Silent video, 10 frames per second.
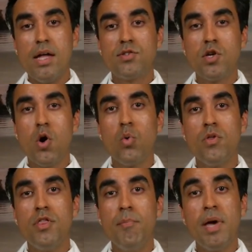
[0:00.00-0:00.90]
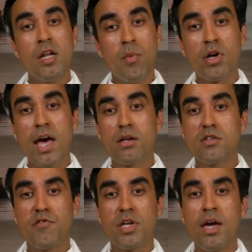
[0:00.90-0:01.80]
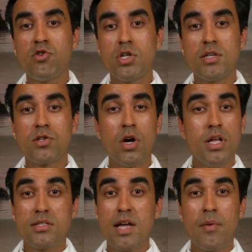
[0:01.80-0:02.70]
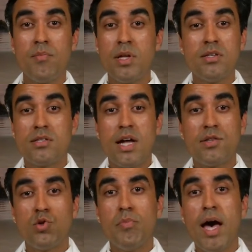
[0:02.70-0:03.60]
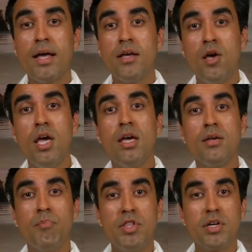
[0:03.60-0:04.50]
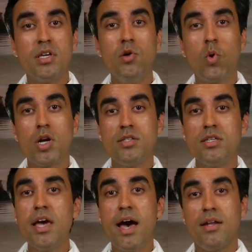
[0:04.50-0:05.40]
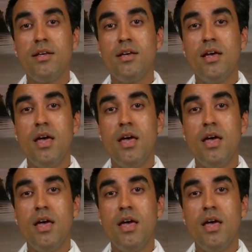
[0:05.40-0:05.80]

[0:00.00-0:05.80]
And so the minimal calcification is good. It's not means it's not too bad, but the key word is yet.